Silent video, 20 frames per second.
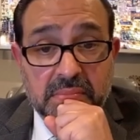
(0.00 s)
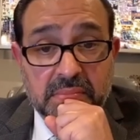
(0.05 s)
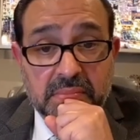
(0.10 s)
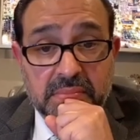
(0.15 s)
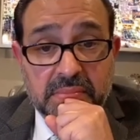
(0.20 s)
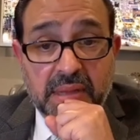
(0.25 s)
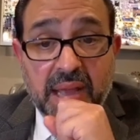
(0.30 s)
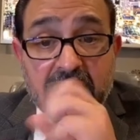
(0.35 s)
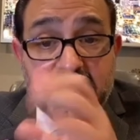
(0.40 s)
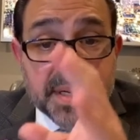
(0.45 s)

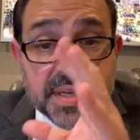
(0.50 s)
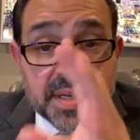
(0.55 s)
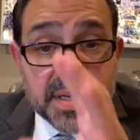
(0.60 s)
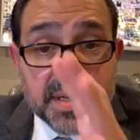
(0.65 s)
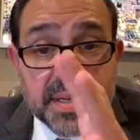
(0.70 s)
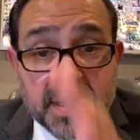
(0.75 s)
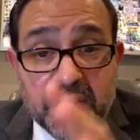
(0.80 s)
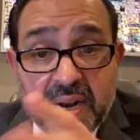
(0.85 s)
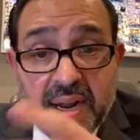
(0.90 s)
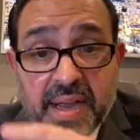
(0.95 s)
Catch
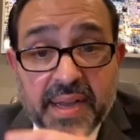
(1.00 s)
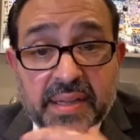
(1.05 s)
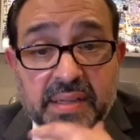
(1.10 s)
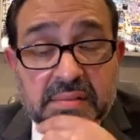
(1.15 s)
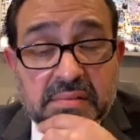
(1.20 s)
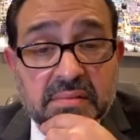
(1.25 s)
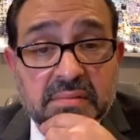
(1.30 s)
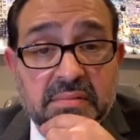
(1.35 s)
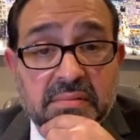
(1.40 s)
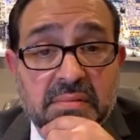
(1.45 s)
this tonight.
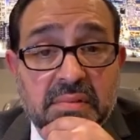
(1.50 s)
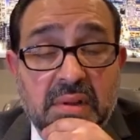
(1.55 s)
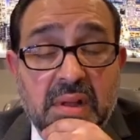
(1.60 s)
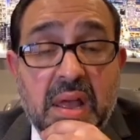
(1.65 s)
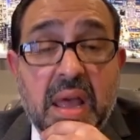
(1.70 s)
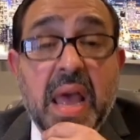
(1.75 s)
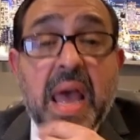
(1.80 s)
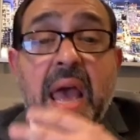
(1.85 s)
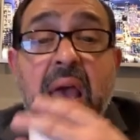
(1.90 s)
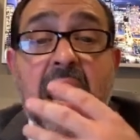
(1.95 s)

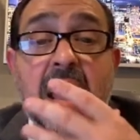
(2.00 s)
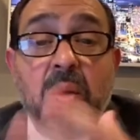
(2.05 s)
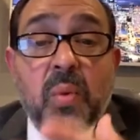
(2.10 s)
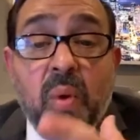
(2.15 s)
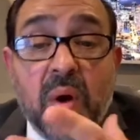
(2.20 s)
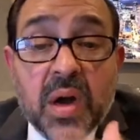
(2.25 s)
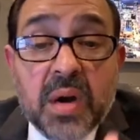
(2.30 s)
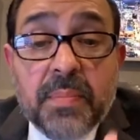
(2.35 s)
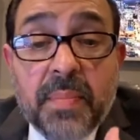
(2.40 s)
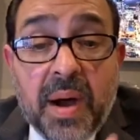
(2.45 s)
A
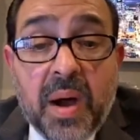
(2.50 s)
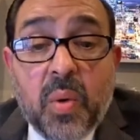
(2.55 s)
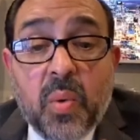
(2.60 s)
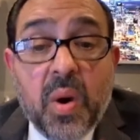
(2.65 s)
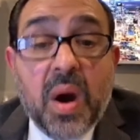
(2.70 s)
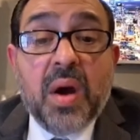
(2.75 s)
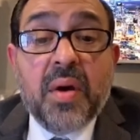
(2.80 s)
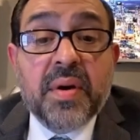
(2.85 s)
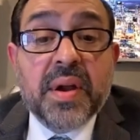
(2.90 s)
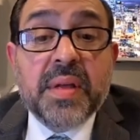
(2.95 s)
word about
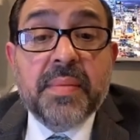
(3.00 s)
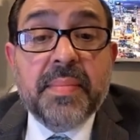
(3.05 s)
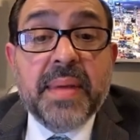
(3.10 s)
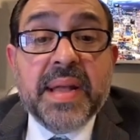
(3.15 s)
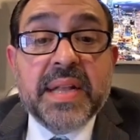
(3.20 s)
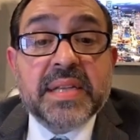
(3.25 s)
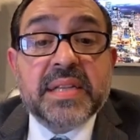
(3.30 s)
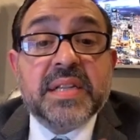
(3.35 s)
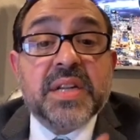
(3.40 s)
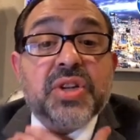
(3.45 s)
worry
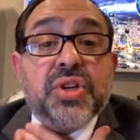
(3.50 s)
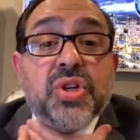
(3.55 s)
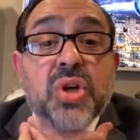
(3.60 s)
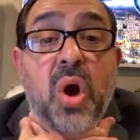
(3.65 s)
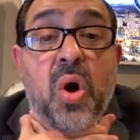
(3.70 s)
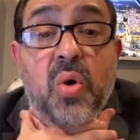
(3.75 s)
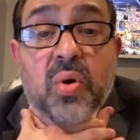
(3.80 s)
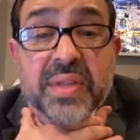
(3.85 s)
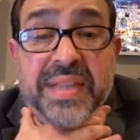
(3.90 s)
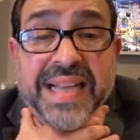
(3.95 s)
means to
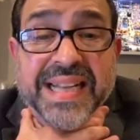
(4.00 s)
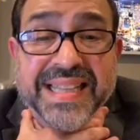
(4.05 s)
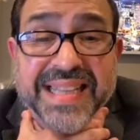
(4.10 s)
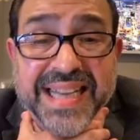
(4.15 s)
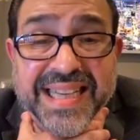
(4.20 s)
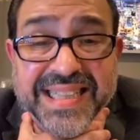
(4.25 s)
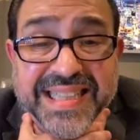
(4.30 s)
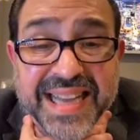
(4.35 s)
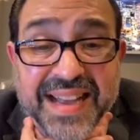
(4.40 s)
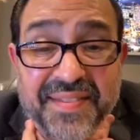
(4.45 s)
choke, de
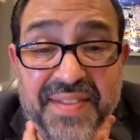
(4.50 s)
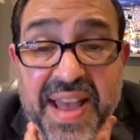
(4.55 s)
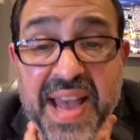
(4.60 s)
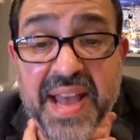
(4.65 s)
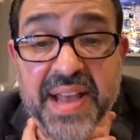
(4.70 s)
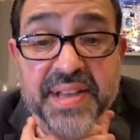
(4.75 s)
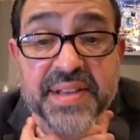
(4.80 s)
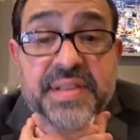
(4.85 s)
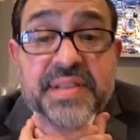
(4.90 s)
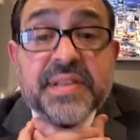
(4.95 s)

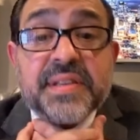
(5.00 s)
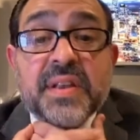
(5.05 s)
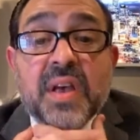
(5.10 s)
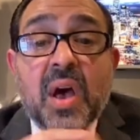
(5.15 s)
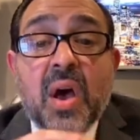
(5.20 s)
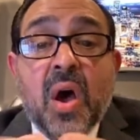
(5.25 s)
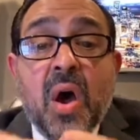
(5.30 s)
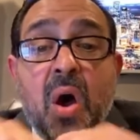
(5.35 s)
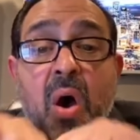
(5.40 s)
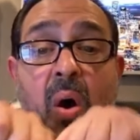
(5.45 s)
tasaves,
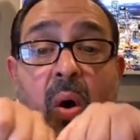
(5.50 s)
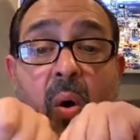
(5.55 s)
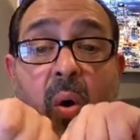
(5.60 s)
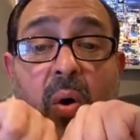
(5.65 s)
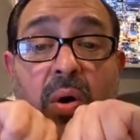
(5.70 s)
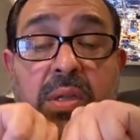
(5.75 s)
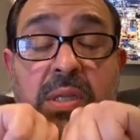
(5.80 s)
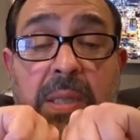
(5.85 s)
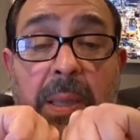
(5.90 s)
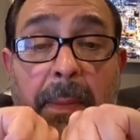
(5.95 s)

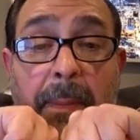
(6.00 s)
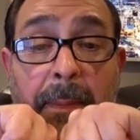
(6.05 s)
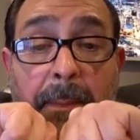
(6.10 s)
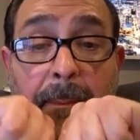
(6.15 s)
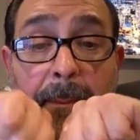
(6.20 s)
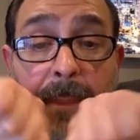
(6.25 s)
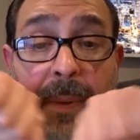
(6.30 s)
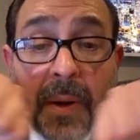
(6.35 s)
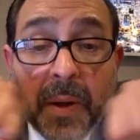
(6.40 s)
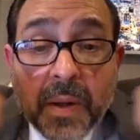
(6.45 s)
or to
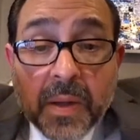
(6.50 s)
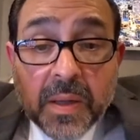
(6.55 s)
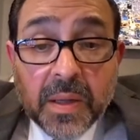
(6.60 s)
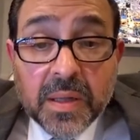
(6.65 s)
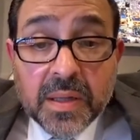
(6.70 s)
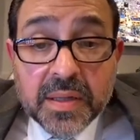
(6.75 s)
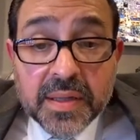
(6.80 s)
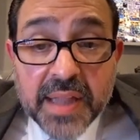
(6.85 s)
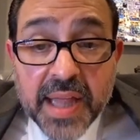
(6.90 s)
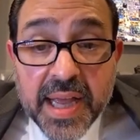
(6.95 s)

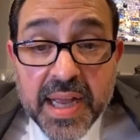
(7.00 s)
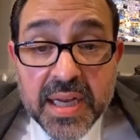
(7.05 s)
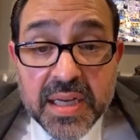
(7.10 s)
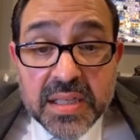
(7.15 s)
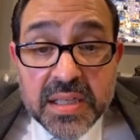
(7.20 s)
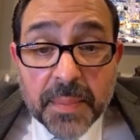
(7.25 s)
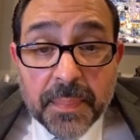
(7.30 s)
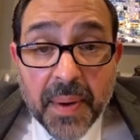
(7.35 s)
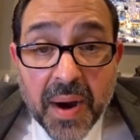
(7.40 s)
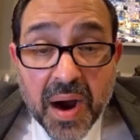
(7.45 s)
pull things
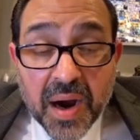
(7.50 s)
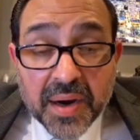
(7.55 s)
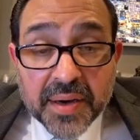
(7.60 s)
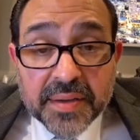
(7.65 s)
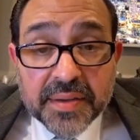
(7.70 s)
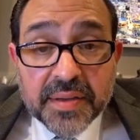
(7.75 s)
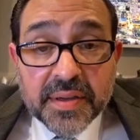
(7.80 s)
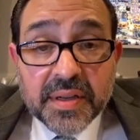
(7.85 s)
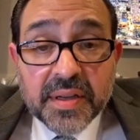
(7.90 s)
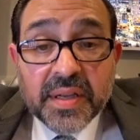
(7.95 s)

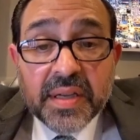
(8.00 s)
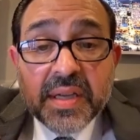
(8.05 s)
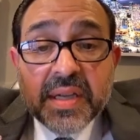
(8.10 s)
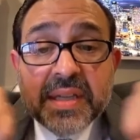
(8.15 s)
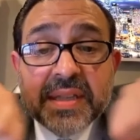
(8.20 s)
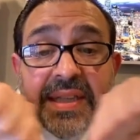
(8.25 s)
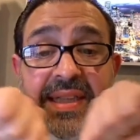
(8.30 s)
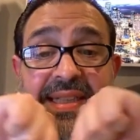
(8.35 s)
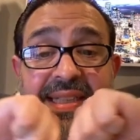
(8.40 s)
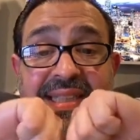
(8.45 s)
apart,
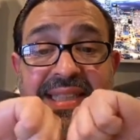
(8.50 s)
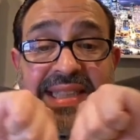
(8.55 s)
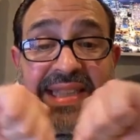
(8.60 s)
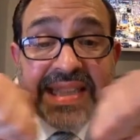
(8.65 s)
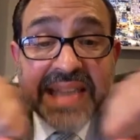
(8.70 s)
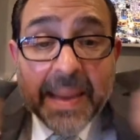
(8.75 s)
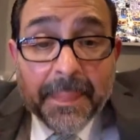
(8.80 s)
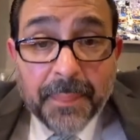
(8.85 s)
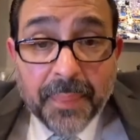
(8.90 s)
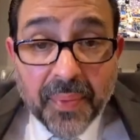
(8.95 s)
to
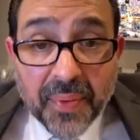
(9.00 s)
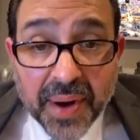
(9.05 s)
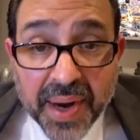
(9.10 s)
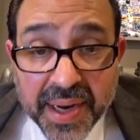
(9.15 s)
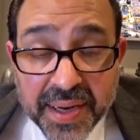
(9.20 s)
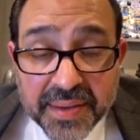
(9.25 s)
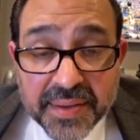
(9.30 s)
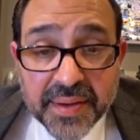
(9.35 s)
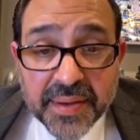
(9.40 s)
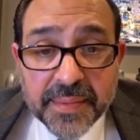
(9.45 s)

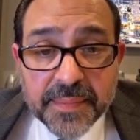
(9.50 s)
separate.